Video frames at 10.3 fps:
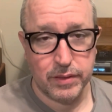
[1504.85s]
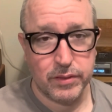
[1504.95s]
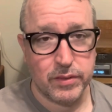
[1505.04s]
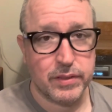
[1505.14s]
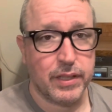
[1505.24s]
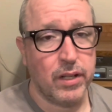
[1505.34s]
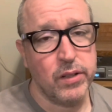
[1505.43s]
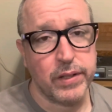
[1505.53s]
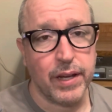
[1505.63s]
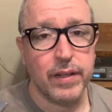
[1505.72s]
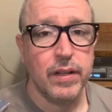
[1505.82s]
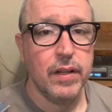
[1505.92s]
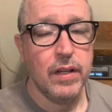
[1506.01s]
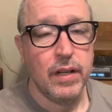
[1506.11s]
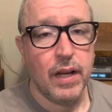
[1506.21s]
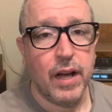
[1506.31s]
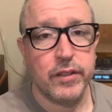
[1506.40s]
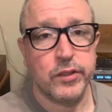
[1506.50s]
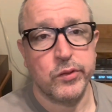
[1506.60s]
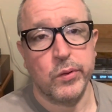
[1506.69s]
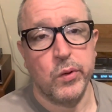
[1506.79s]
So I was like, okay, I'll
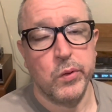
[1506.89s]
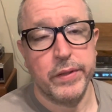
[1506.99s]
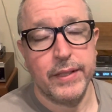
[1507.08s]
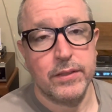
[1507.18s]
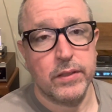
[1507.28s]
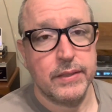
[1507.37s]
just record these on